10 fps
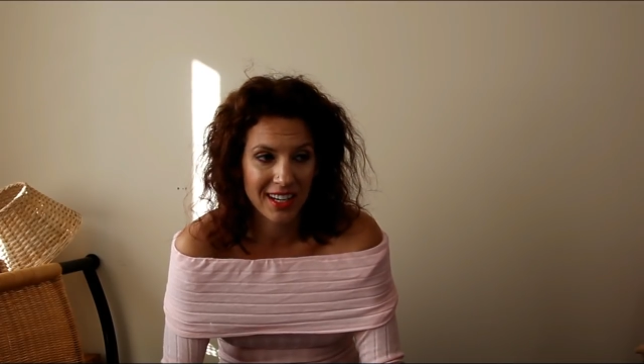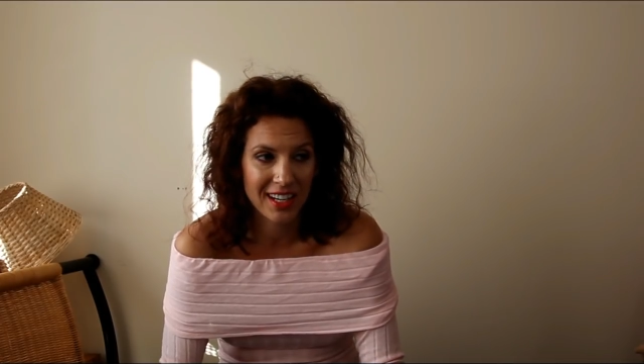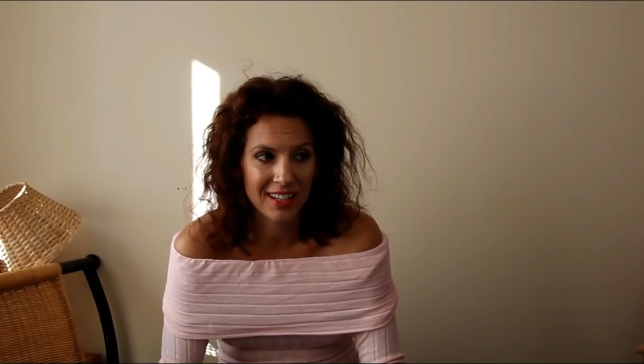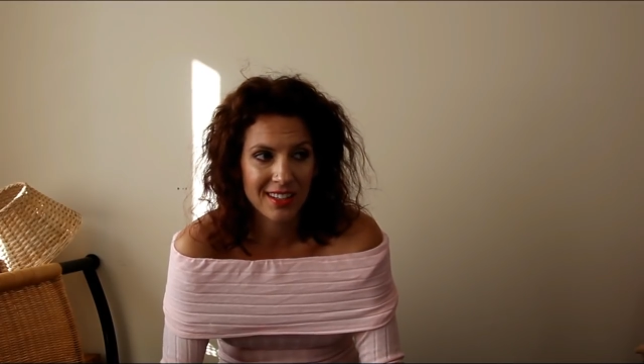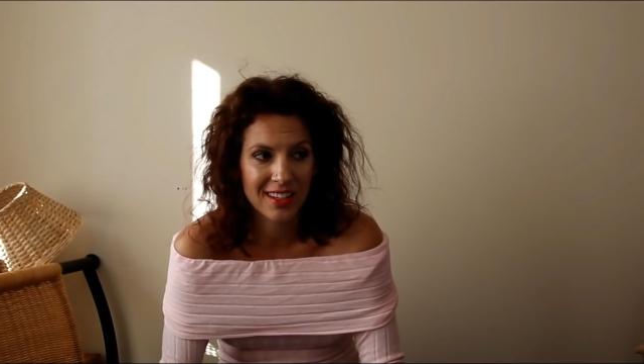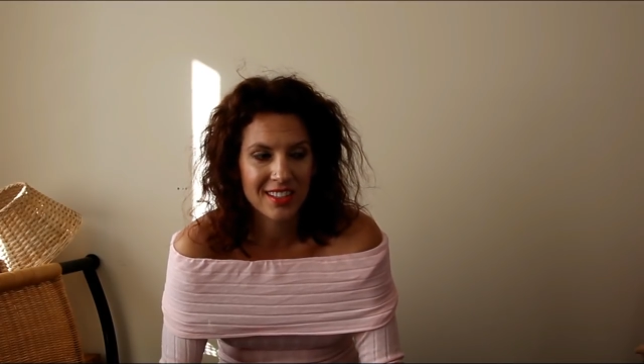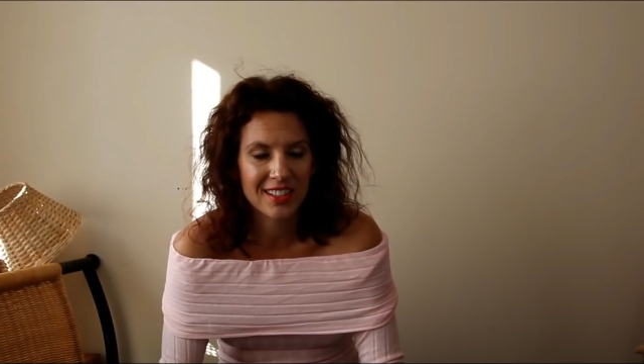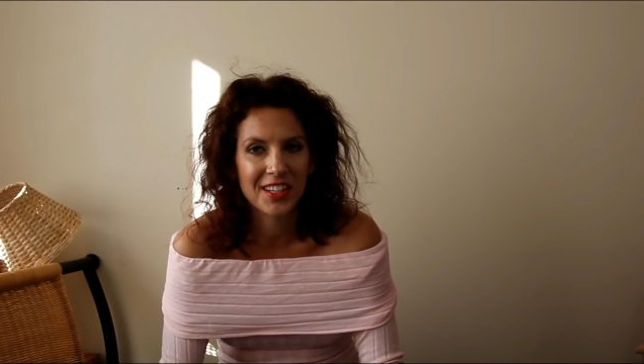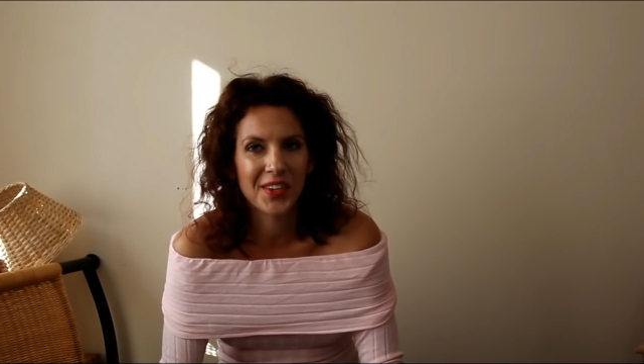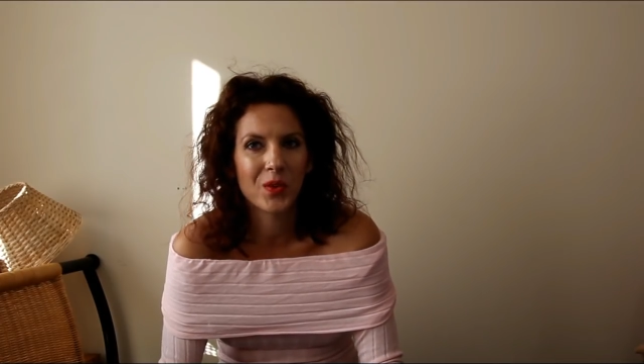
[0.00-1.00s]
and it
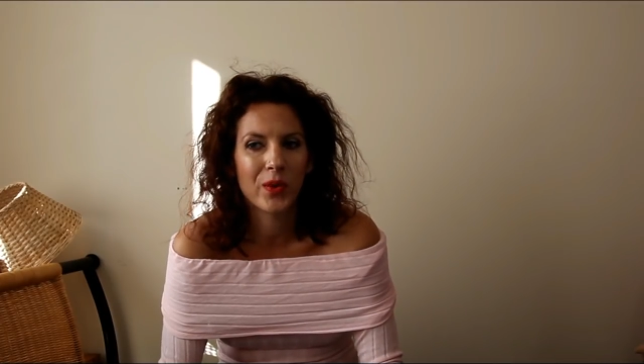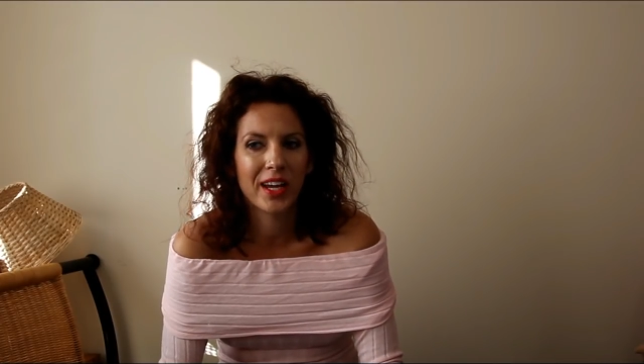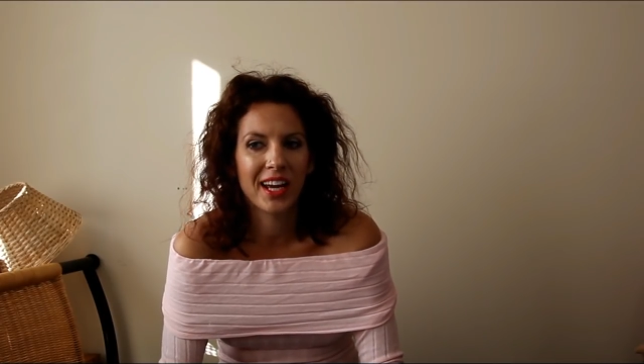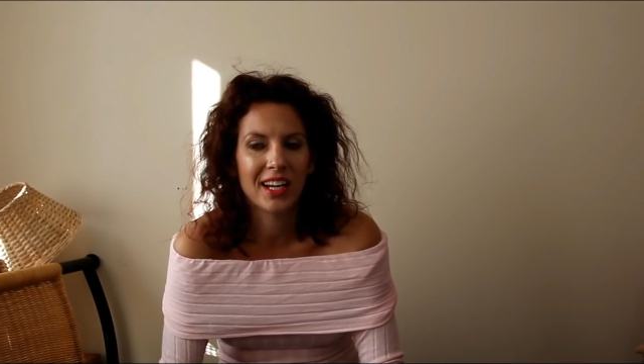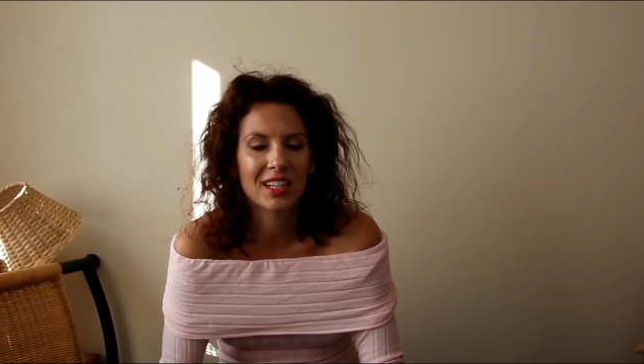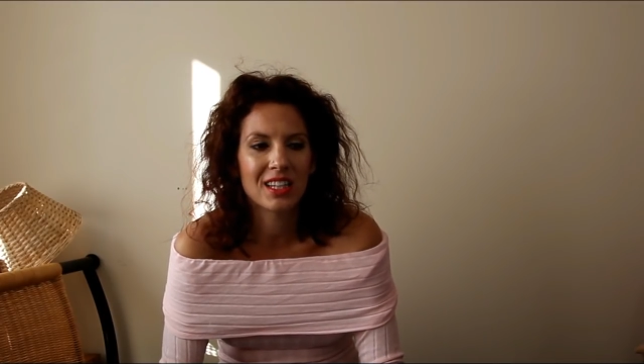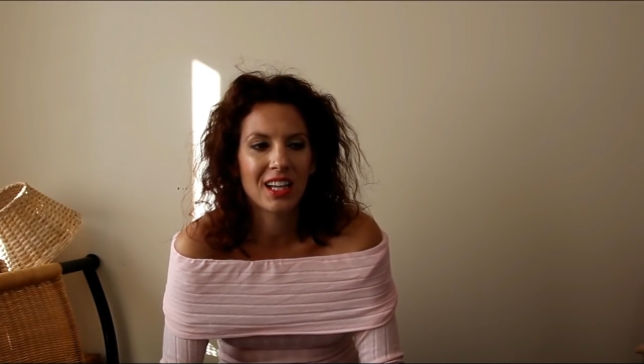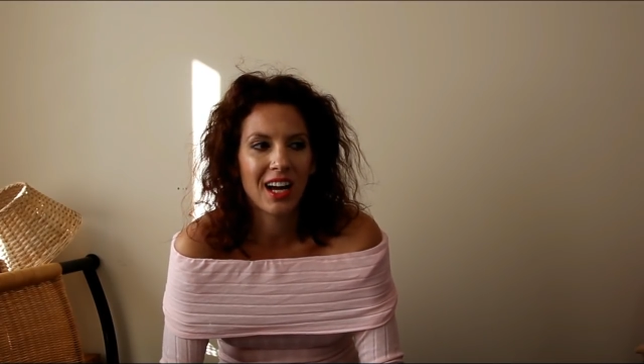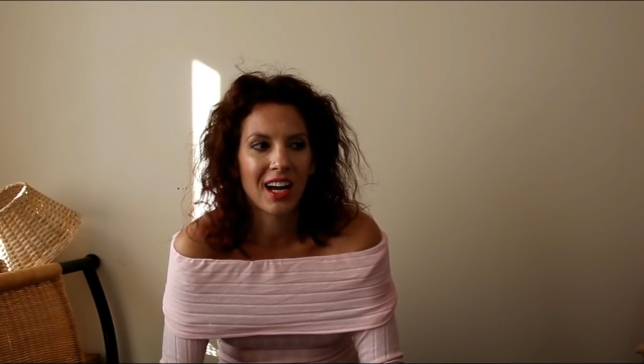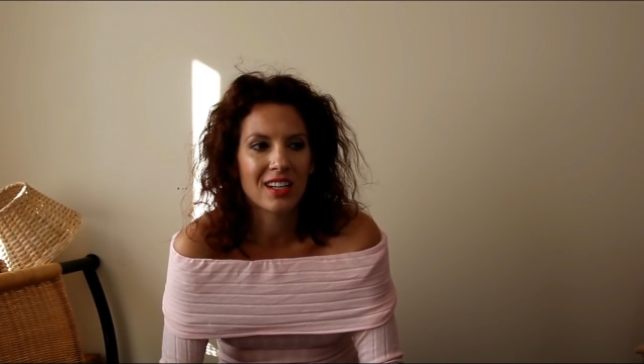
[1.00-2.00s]
continued when at
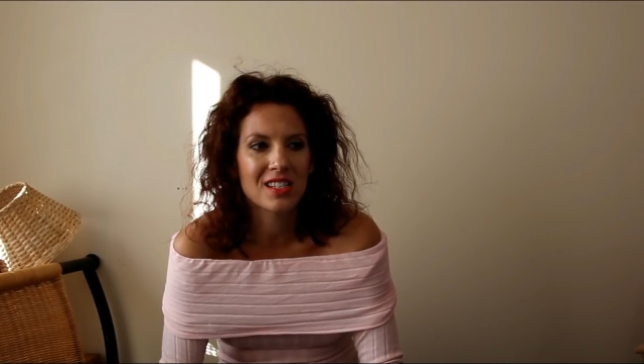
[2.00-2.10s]
night.